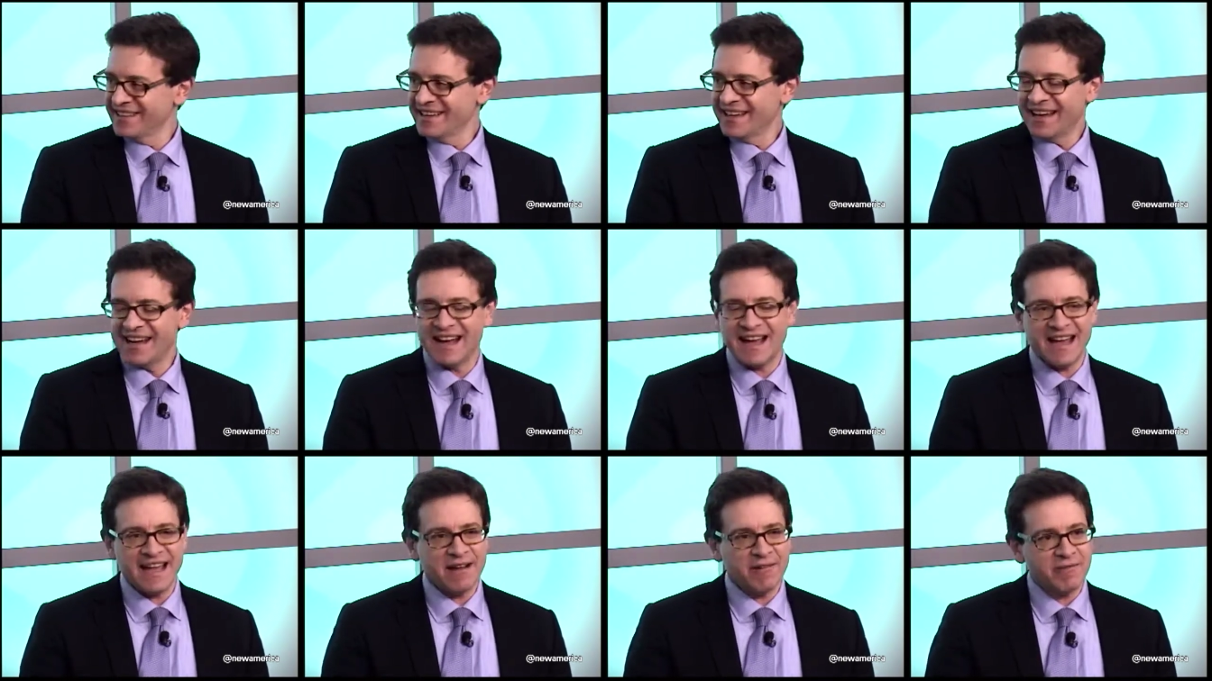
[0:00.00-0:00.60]

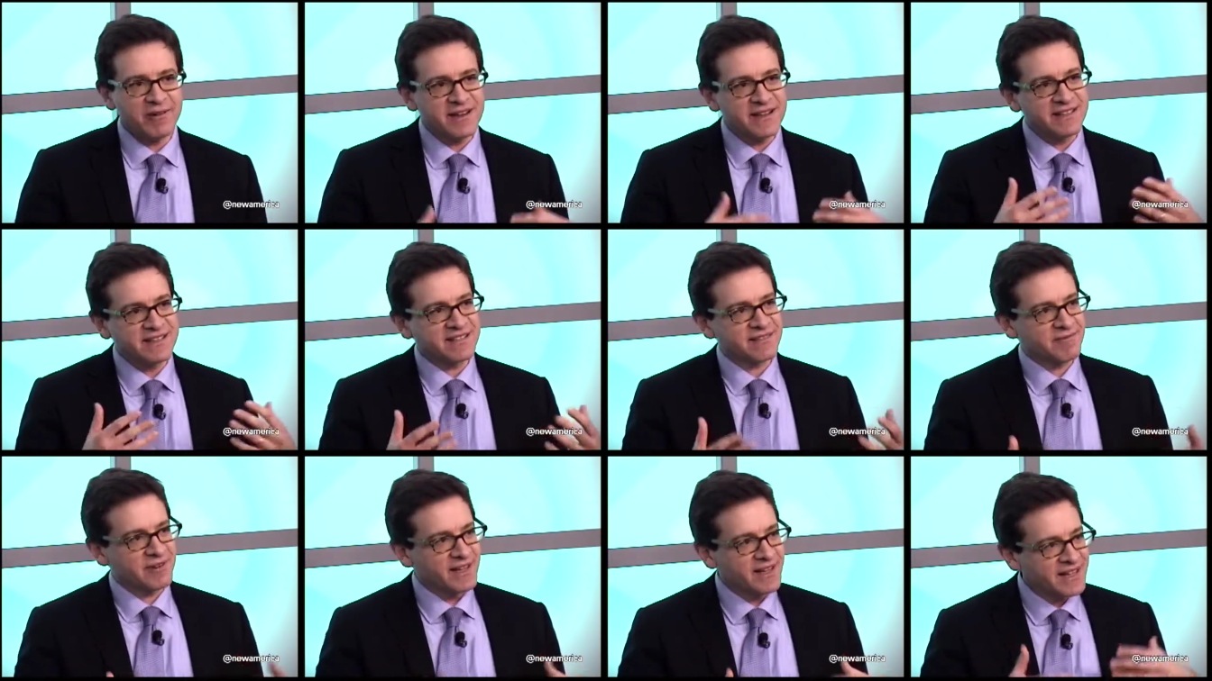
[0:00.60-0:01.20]
It
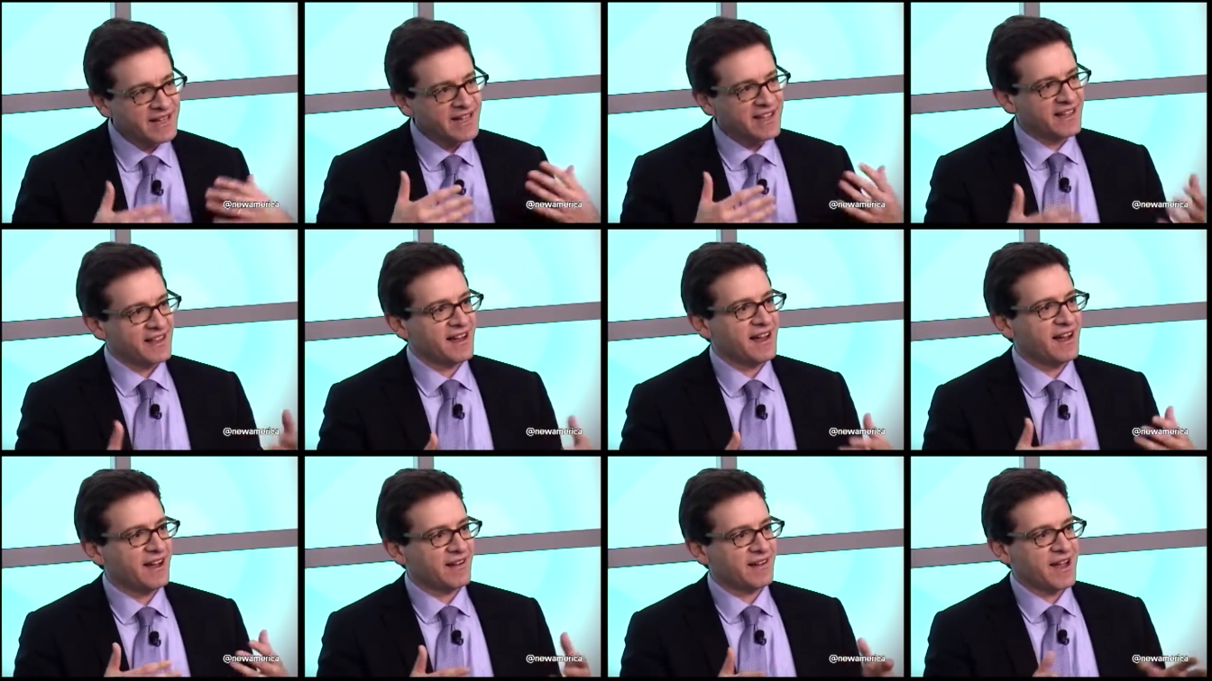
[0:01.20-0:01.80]
was really
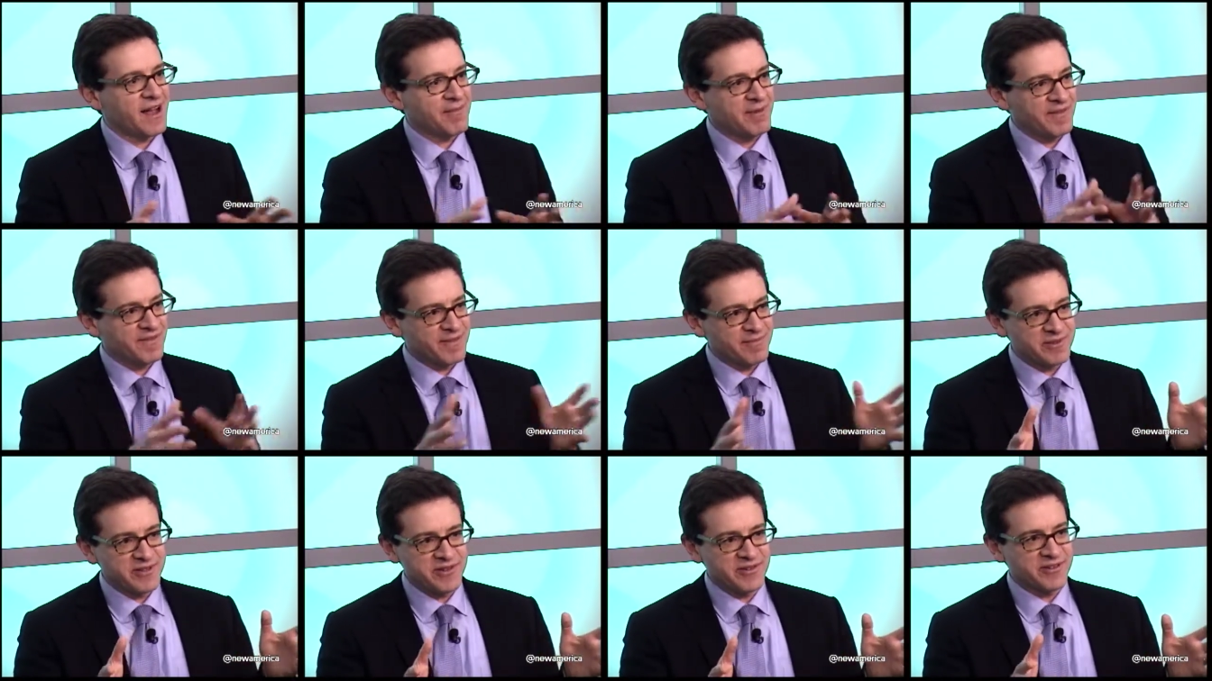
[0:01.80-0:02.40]
coming
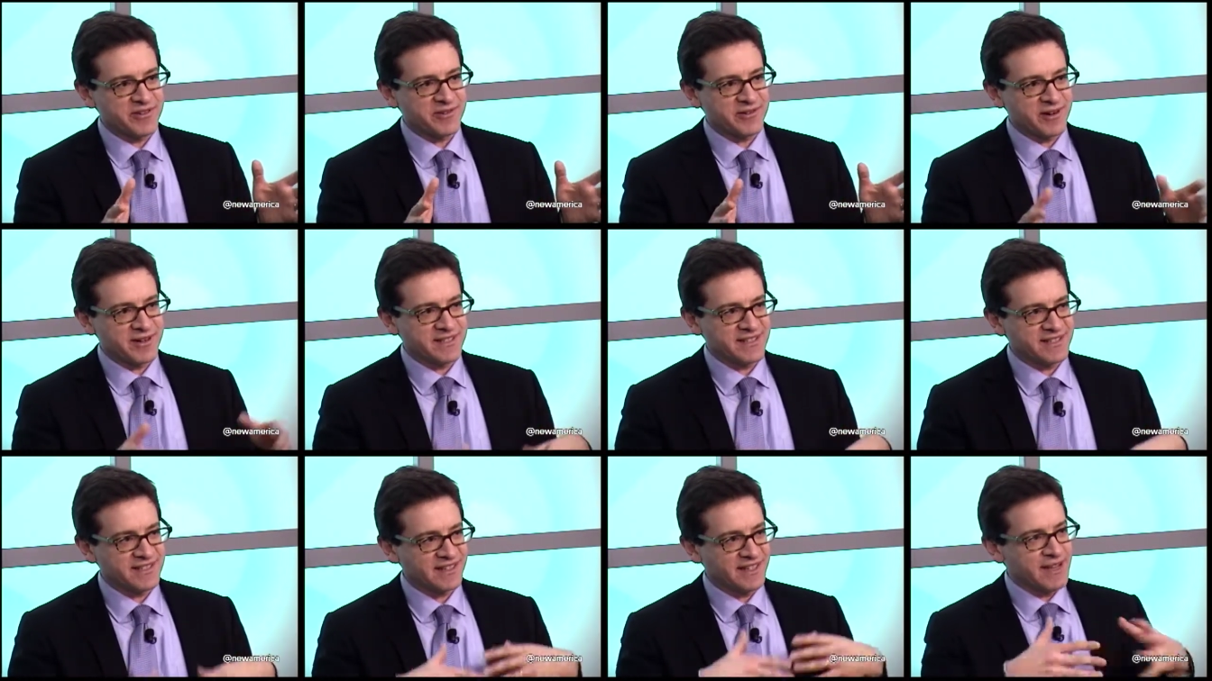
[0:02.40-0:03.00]
from two sources.